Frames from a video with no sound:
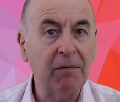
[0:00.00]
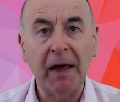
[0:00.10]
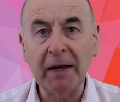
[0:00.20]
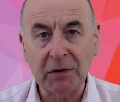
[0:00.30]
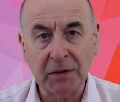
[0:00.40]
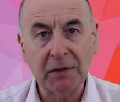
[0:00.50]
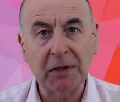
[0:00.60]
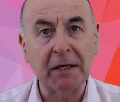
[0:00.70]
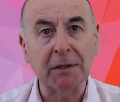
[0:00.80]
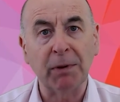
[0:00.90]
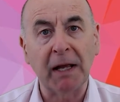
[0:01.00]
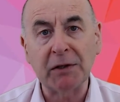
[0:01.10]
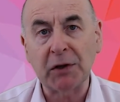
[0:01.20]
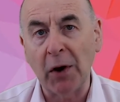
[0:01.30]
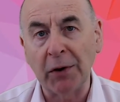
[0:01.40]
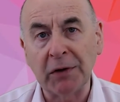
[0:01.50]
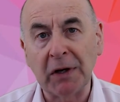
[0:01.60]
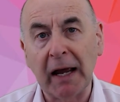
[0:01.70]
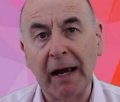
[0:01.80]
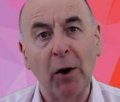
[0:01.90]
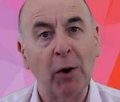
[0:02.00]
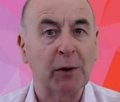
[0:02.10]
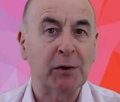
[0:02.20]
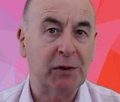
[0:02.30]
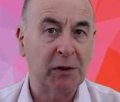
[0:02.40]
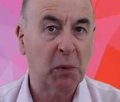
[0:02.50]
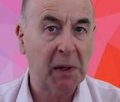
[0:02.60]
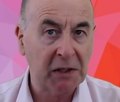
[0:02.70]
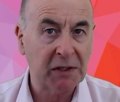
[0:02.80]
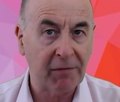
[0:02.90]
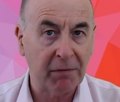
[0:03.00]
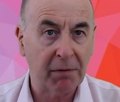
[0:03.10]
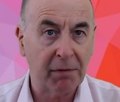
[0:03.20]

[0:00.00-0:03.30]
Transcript: event, takes place on uh, August 27th.